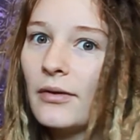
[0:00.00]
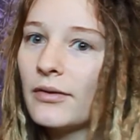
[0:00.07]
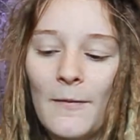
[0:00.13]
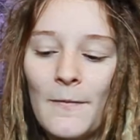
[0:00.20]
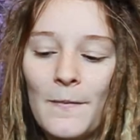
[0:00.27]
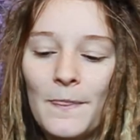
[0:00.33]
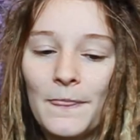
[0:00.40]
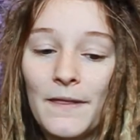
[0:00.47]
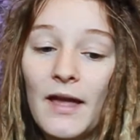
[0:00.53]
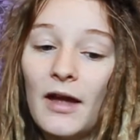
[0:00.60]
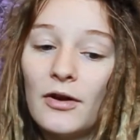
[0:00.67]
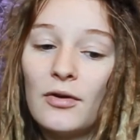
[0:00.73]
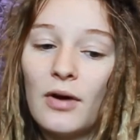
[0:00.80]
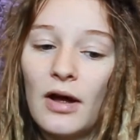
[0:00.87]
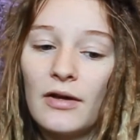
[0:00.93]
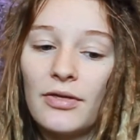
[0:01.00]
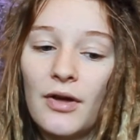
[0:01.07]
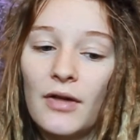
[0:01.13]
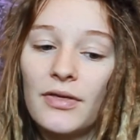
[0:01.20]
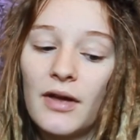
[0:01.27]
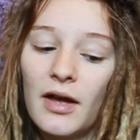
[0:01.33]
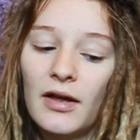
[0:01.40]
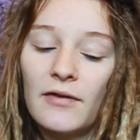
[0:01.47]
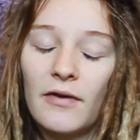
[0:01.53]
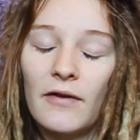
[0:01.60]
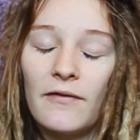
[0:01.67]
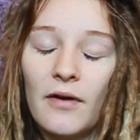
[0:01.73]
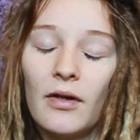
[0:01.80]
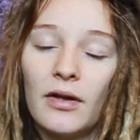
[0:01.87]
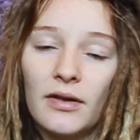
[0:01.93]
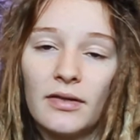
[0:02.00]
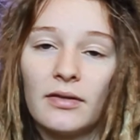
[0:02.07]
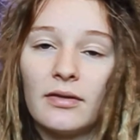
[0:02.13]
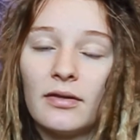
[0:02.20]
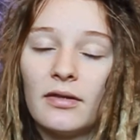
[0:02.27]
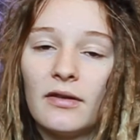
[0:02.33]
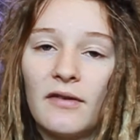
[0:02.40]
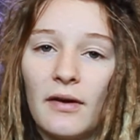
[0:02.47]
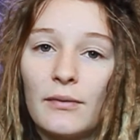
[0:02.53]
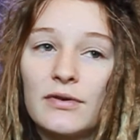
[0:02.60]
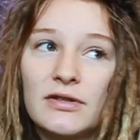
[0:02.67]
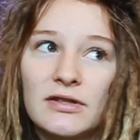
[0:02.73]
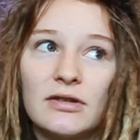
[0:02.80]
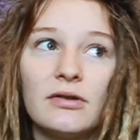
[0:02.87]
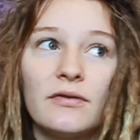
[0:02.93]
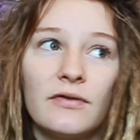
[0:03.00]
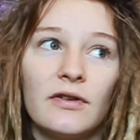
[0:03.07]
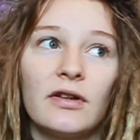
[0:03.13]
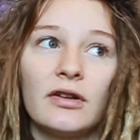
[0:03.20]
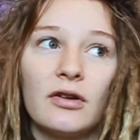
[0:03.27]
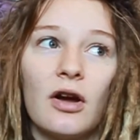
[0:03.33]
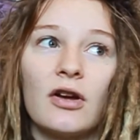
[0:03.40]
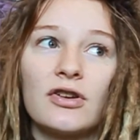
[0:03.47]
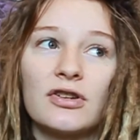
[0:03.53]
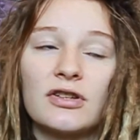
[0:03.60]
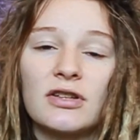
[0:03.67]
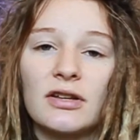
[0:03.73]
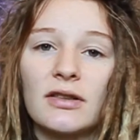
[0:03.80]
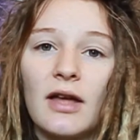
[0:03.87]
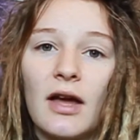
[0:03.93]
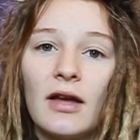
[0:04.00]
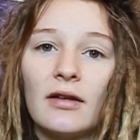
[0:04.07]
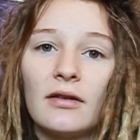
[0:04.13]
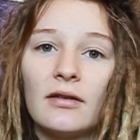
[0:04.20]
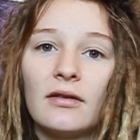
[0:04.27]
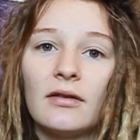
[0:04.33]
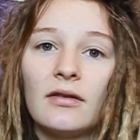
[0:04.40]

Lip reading: I was, yeah, no, I thought that if I was still feeling nauseous like that